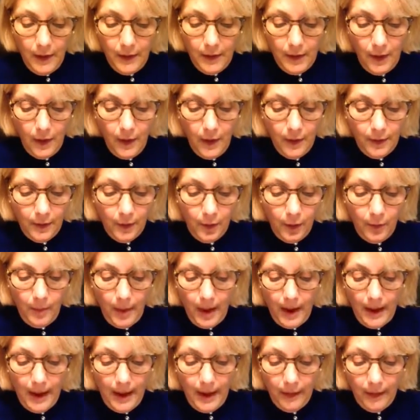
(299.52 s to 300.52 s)
the article
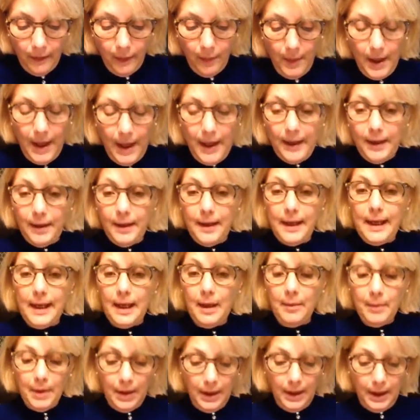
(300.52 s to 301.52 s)
by Effelbein and
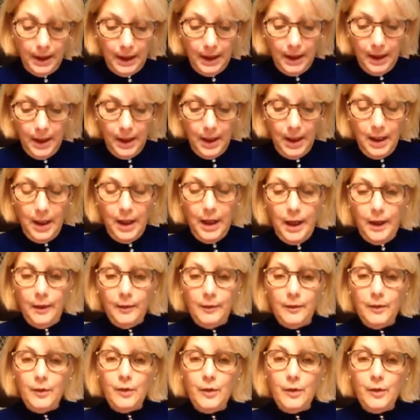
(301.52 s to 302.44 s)
Ambity and